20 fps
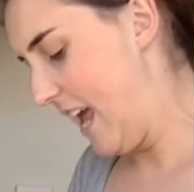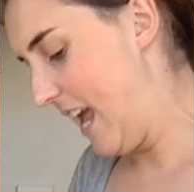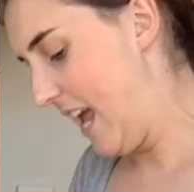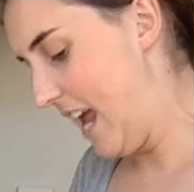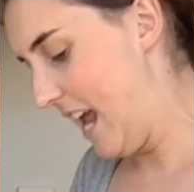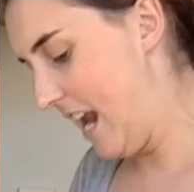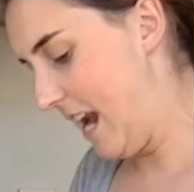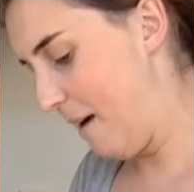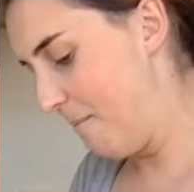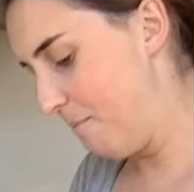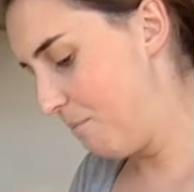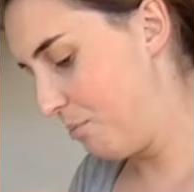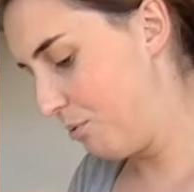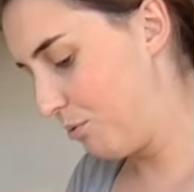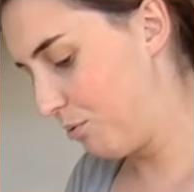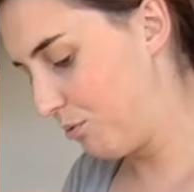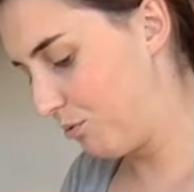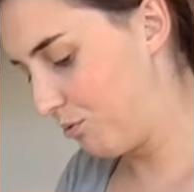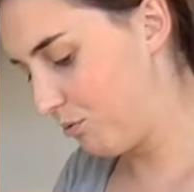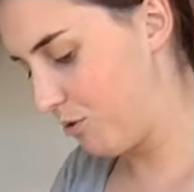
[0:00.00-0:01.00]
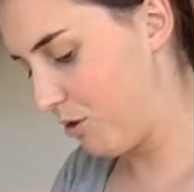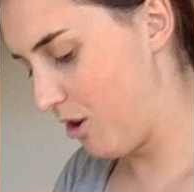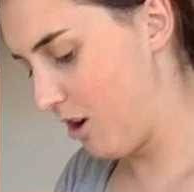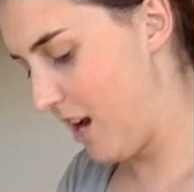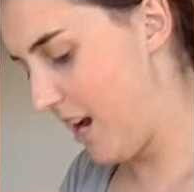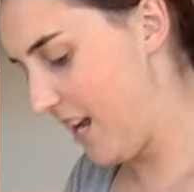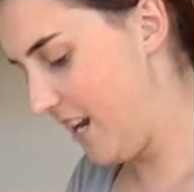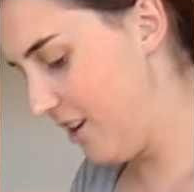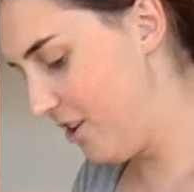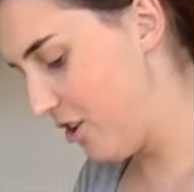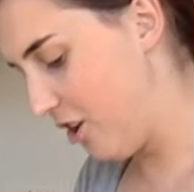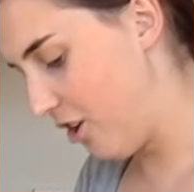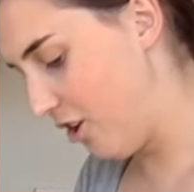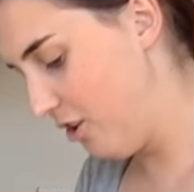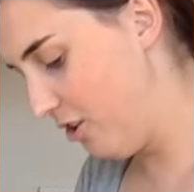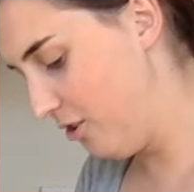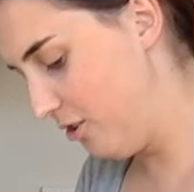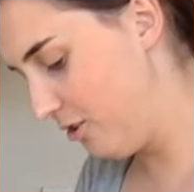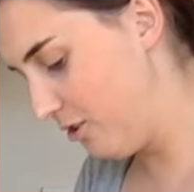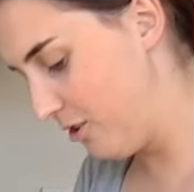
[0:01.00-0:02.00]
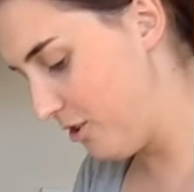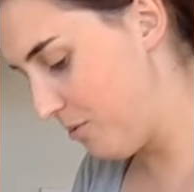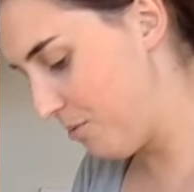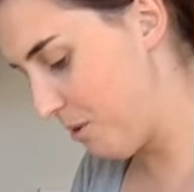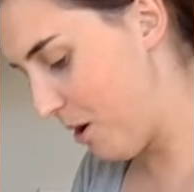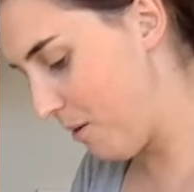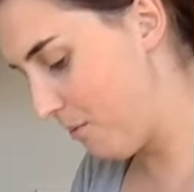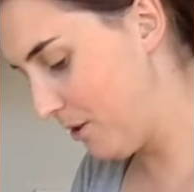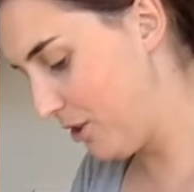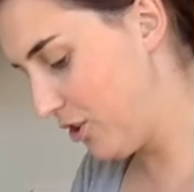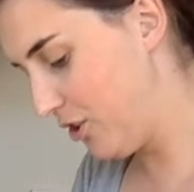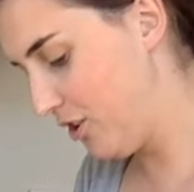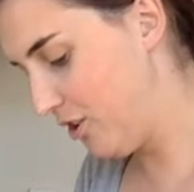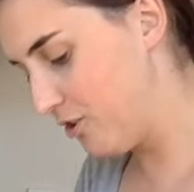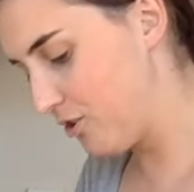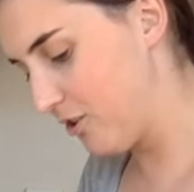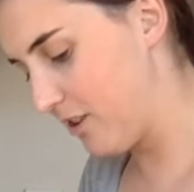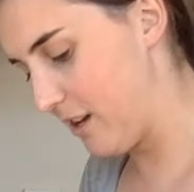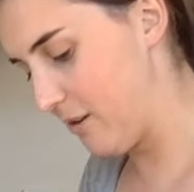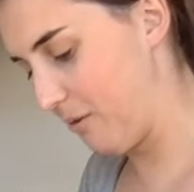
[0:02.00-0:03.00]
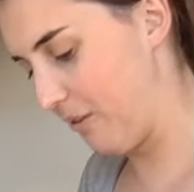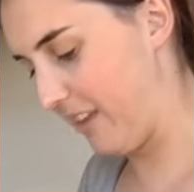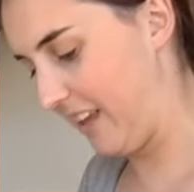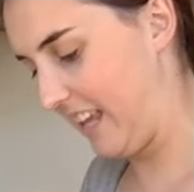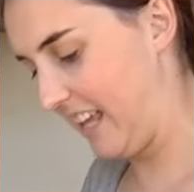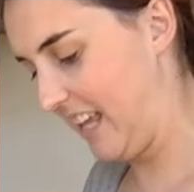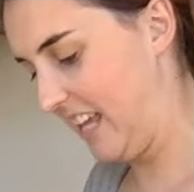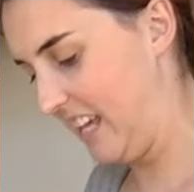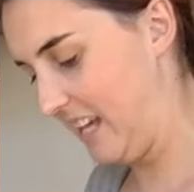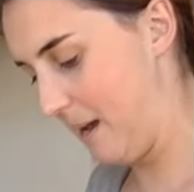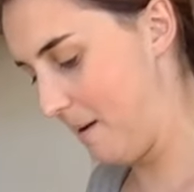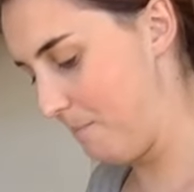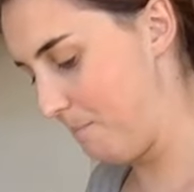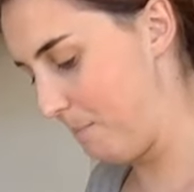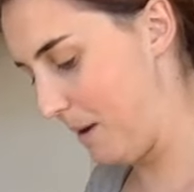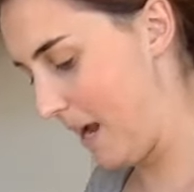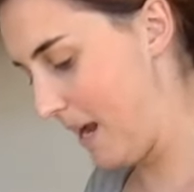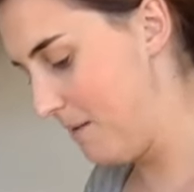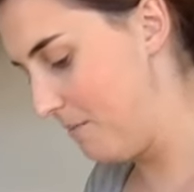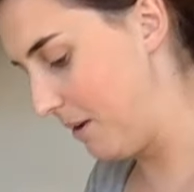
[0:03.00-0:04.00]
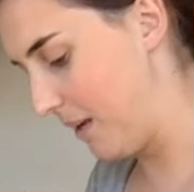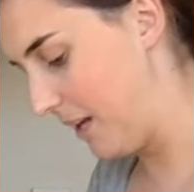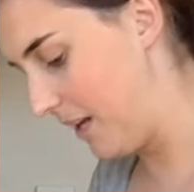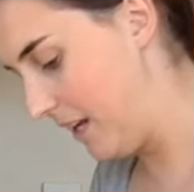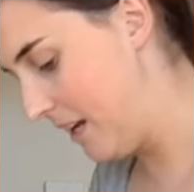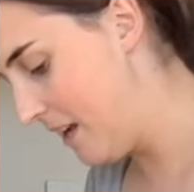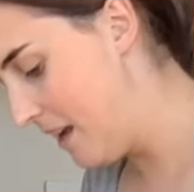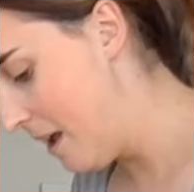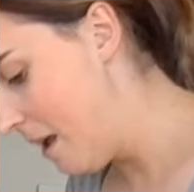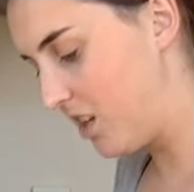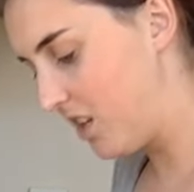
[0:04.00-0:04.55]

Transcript: And I don't know, you probably shouldn't do that with a baby.